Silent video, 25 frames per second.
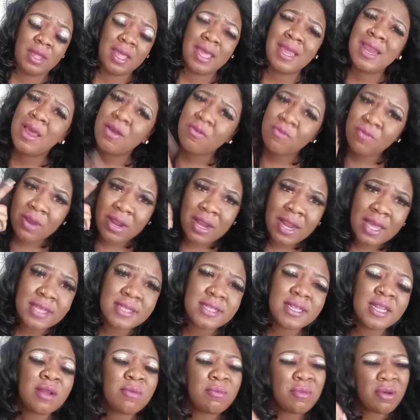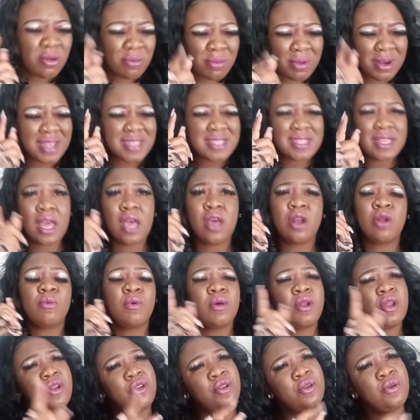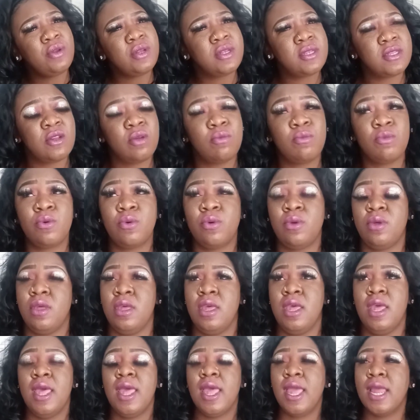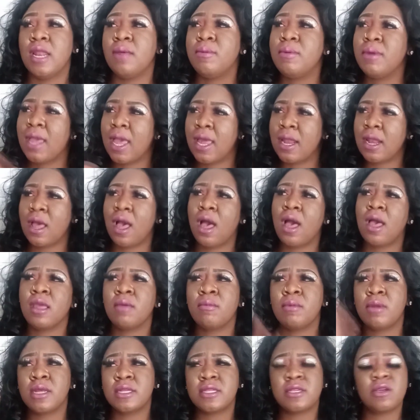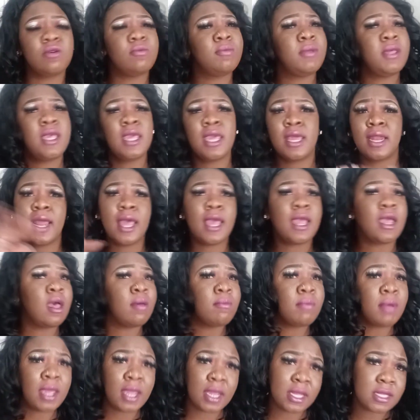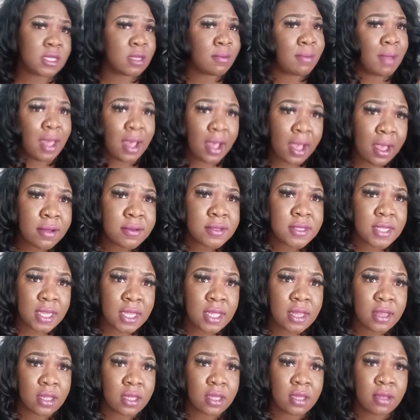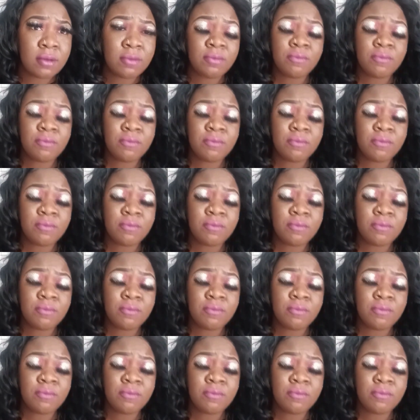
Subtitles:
and I realized that the moment I said I don't want to do this no more, and then we got in an argument. I told him he cannot come back into my house either.